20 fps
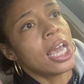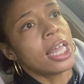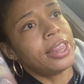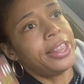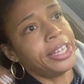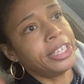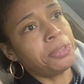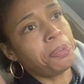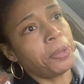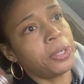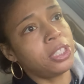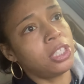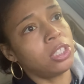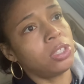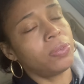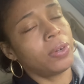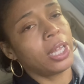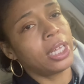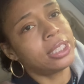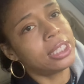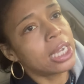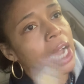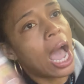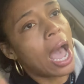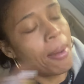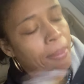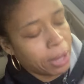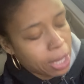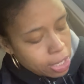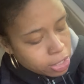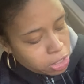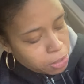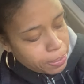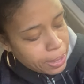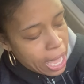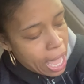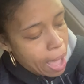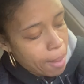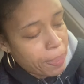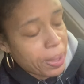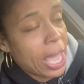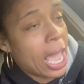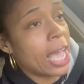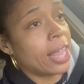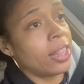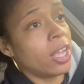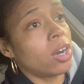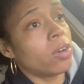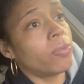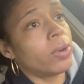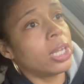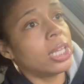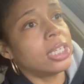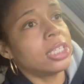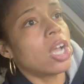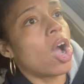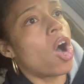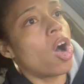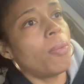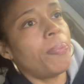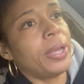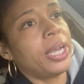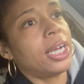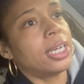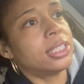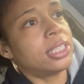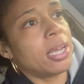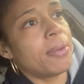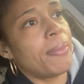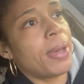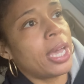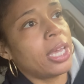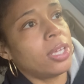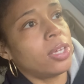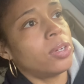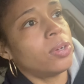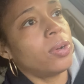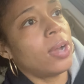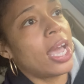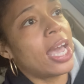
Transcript: This person's realizing I'm allowed to be happy, and they're really all because they met you,